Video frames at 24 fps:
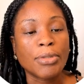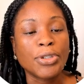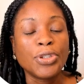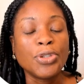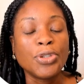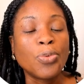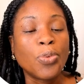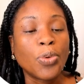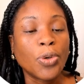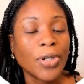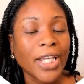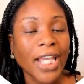
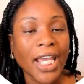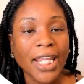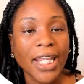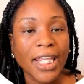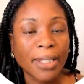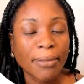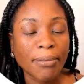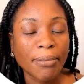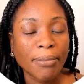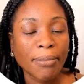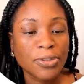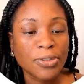You will get
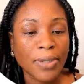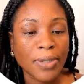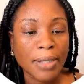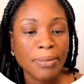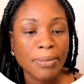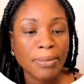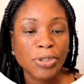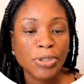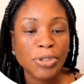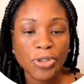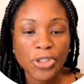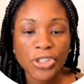email
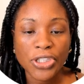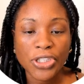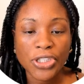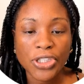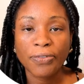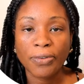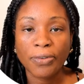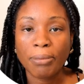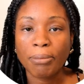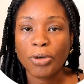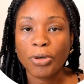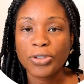swipes
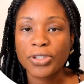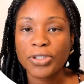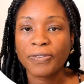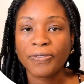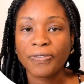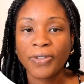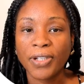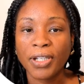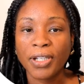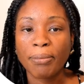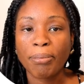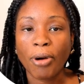usually for most
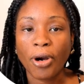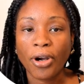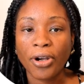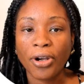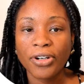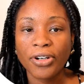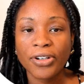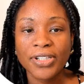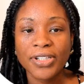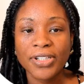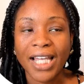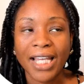affiliate
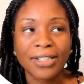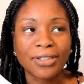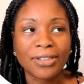partners.